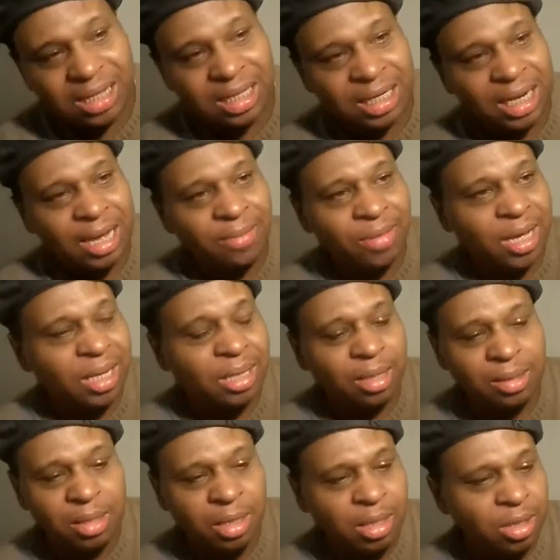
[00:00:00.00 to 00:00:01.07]
the name.
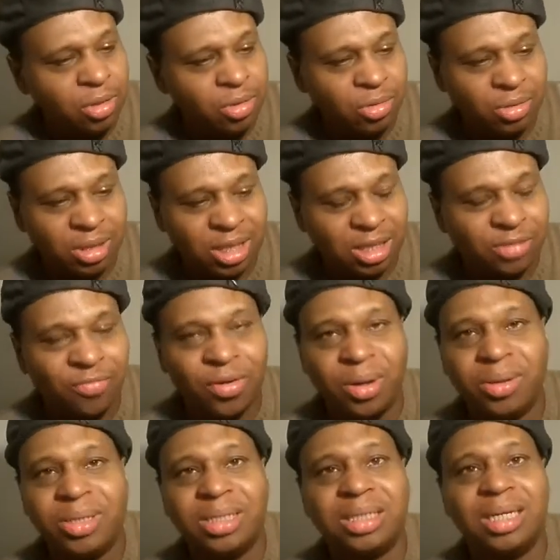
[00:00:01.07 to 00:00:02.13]
The news just
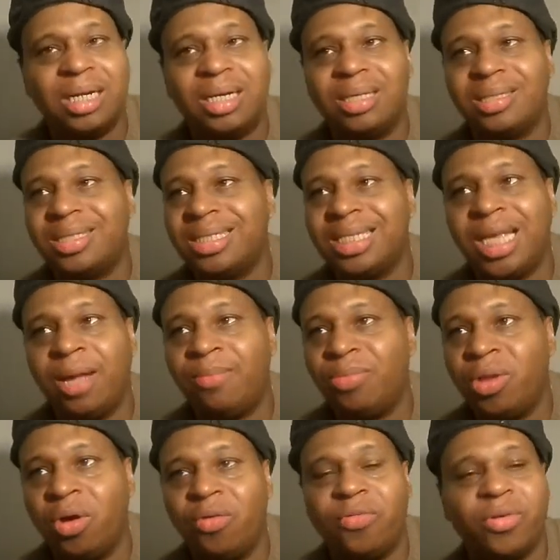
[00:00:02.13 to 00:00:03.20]
very
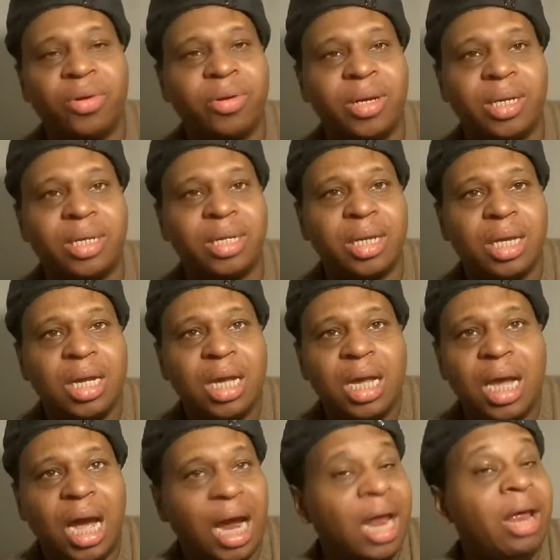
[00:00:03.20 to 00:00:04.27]
skimmed over it.
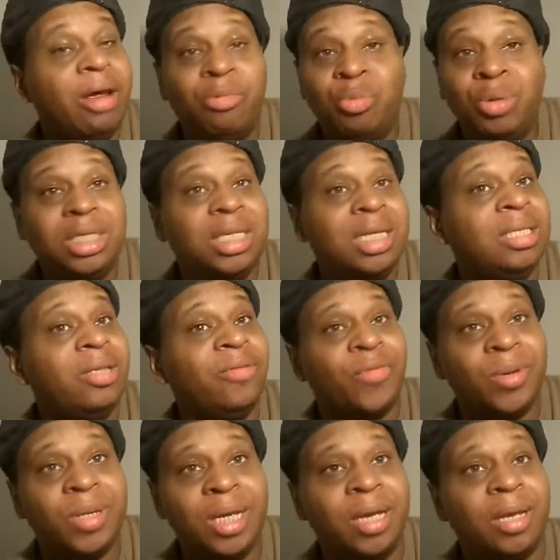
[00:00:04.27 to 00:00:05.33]
And we tend to
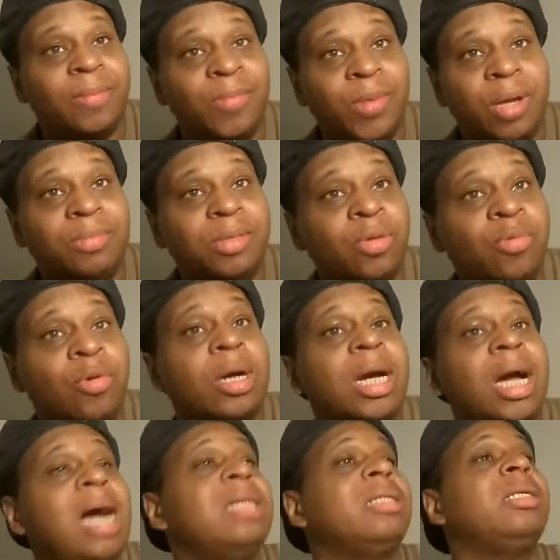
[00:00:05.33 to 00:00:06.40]
forget. You know what I'm saying? We're
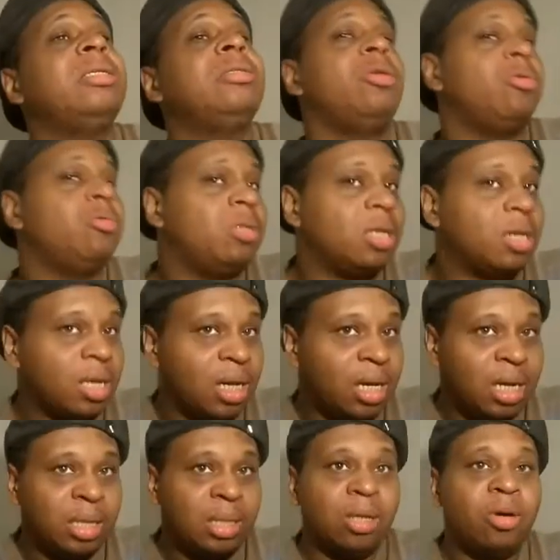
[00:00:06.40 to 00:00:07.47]
constantly told to
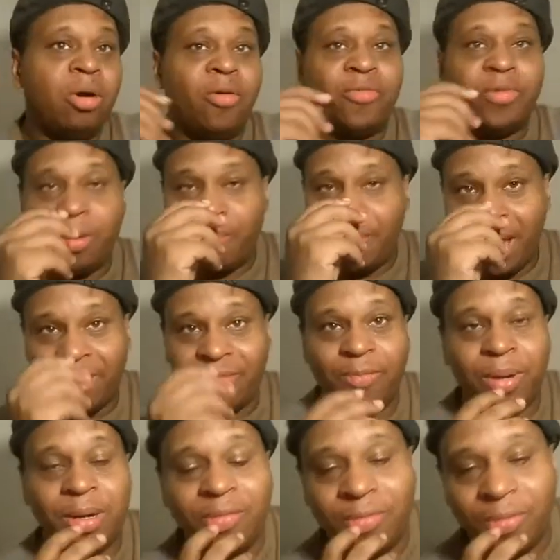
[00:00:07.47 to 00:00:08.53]
look over your
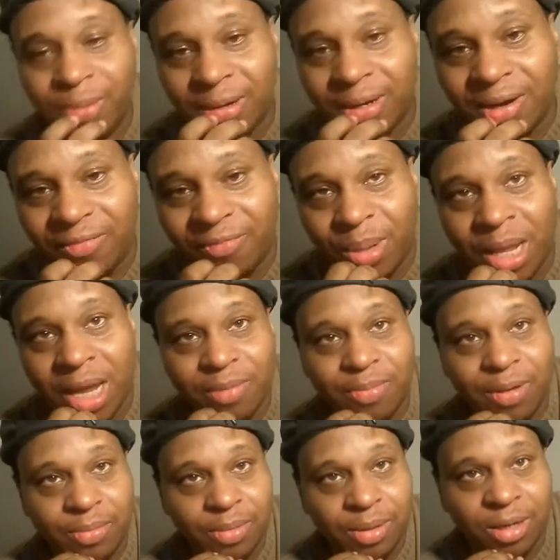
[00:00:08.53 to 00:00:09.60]
back of black
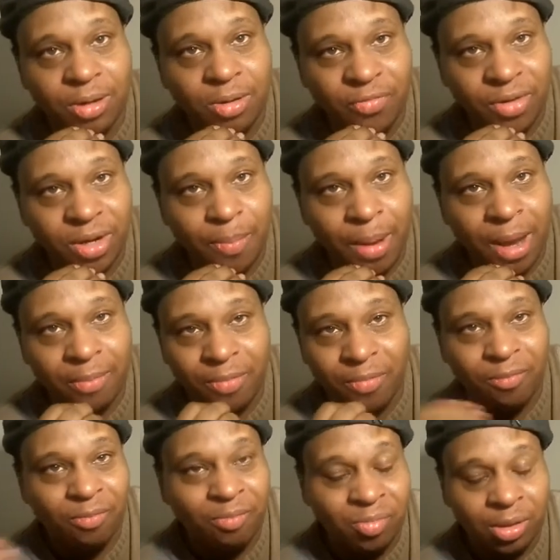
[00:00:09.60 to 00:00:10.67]
people. Look over your back
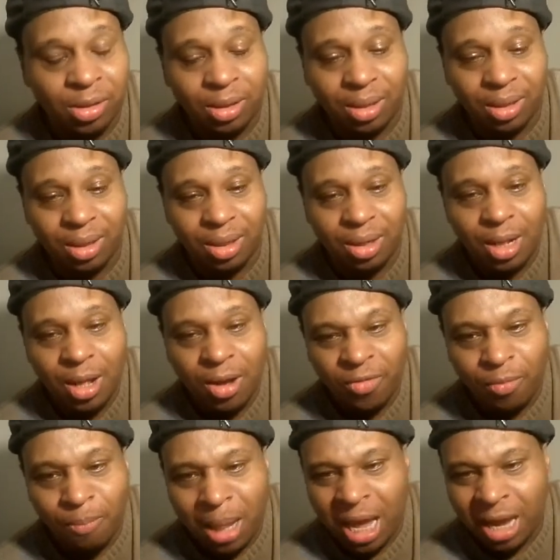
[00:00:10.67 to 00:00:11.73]

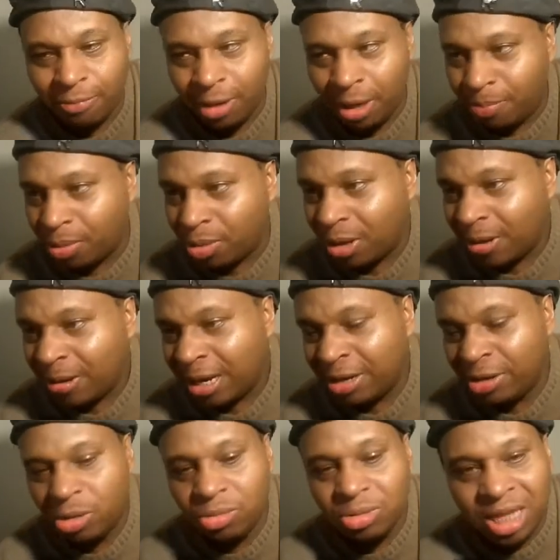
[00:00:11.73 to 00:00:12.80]
for black people,
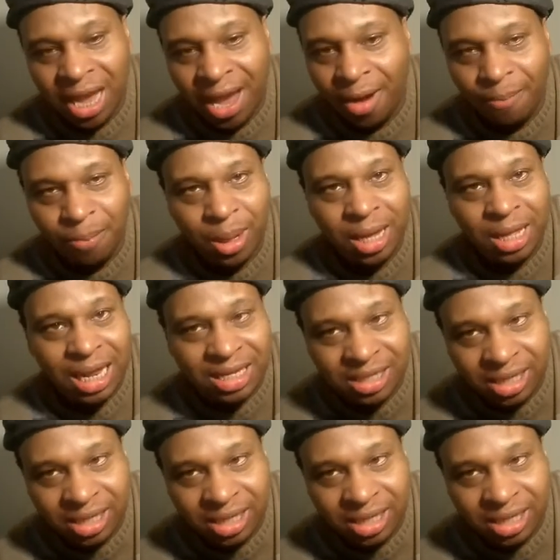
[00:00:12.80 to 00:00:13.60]
and you downplay like the